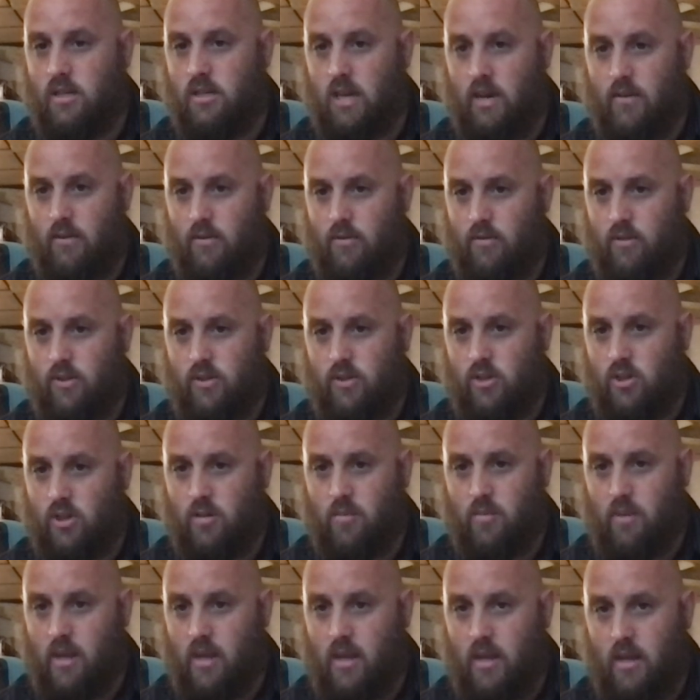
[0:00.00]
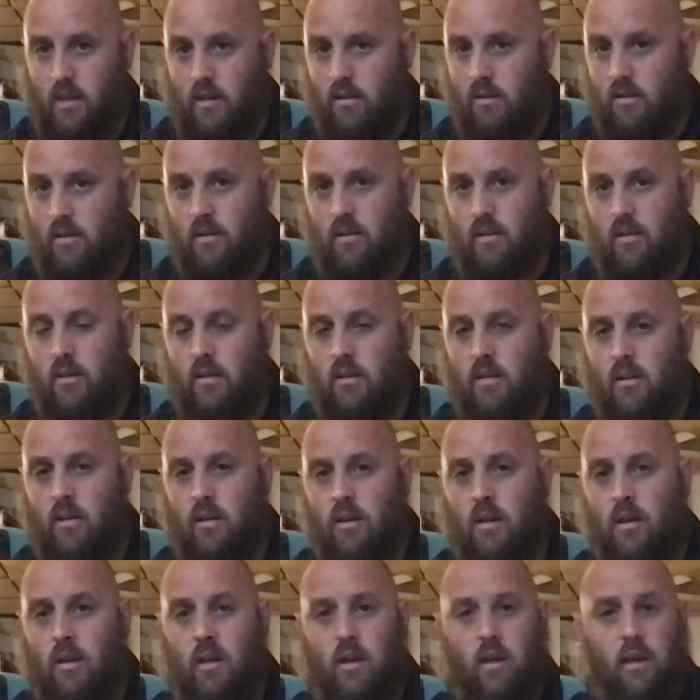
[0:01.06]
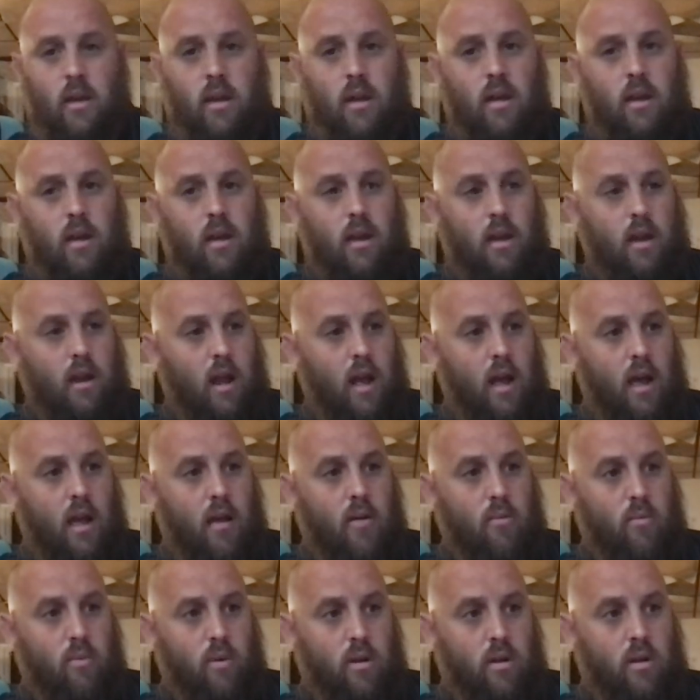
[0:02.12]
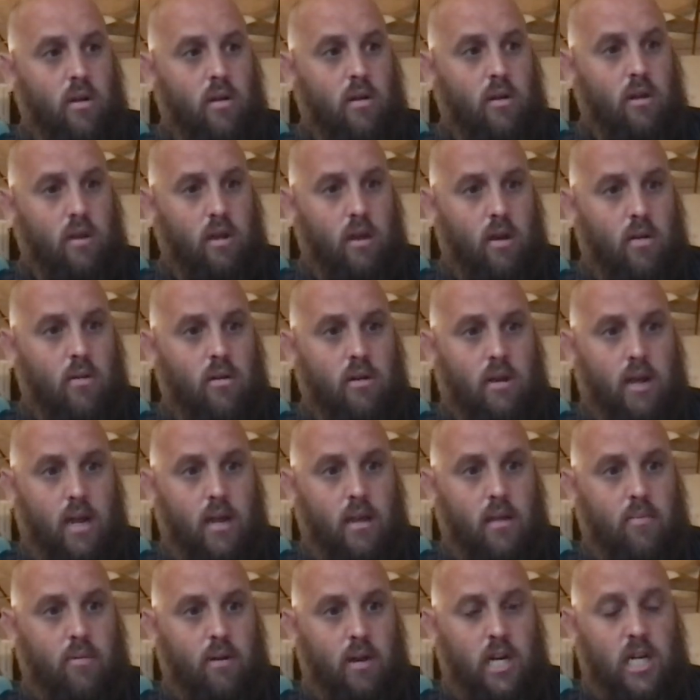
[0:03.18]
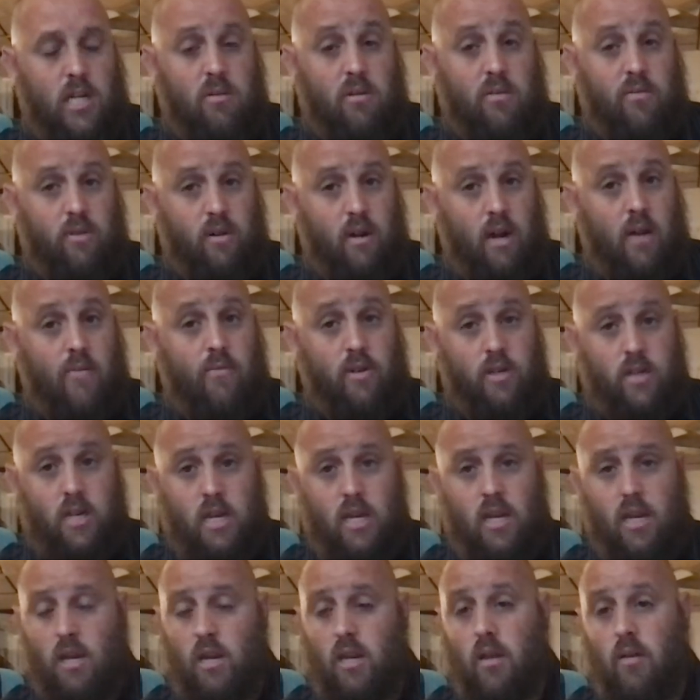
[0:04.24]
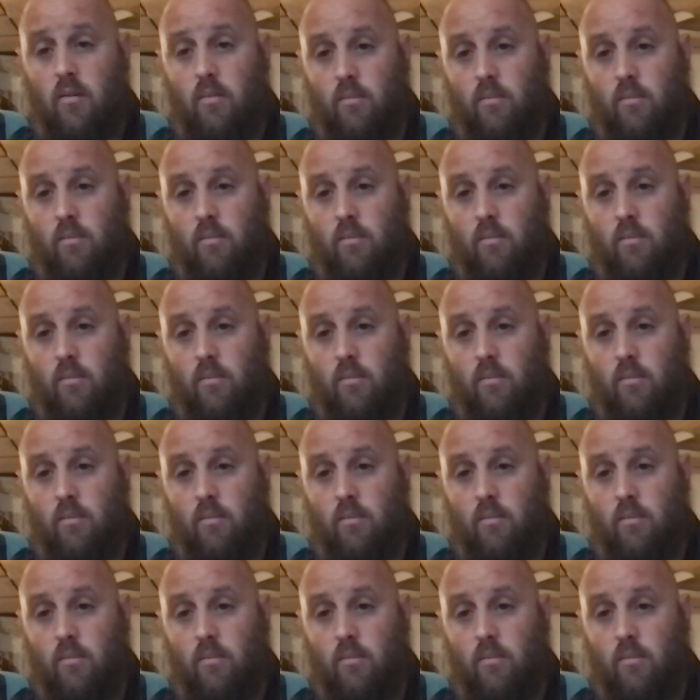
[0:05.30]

never forsook me and I am willing to go and take the punishment for not forsaking him.